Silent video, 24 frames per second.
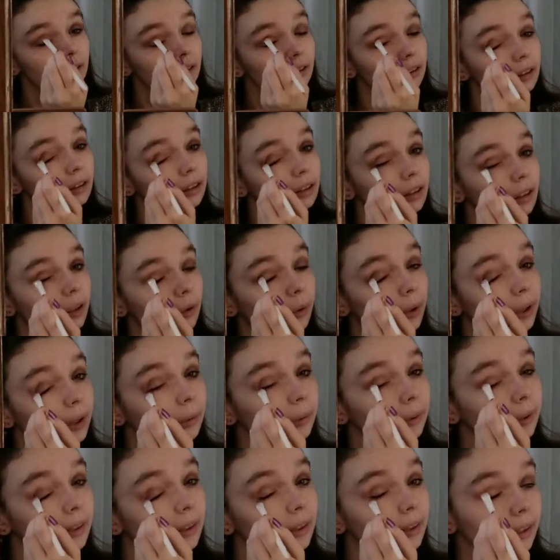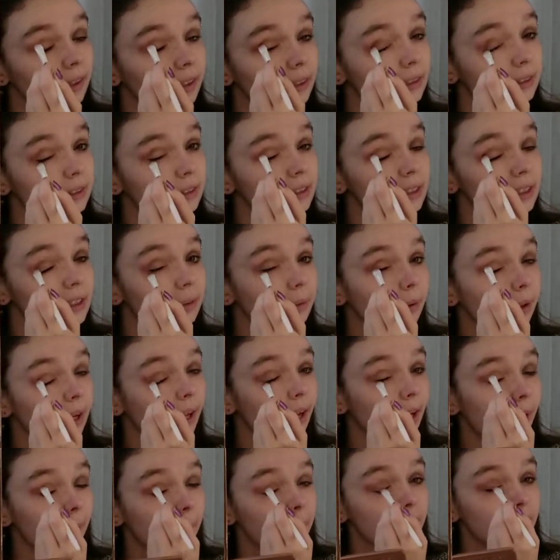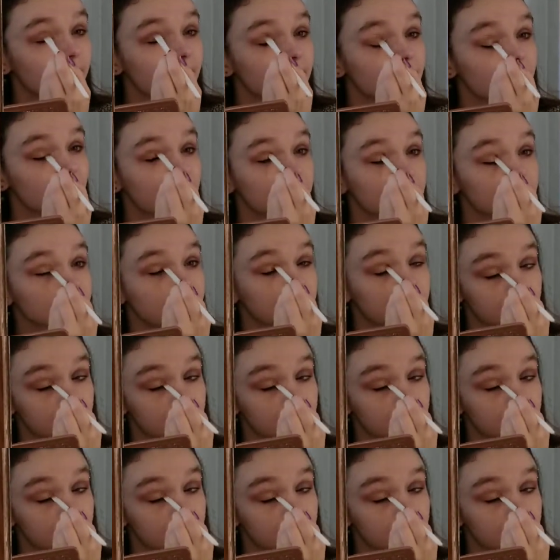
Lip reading: of going with it and seeing what happens.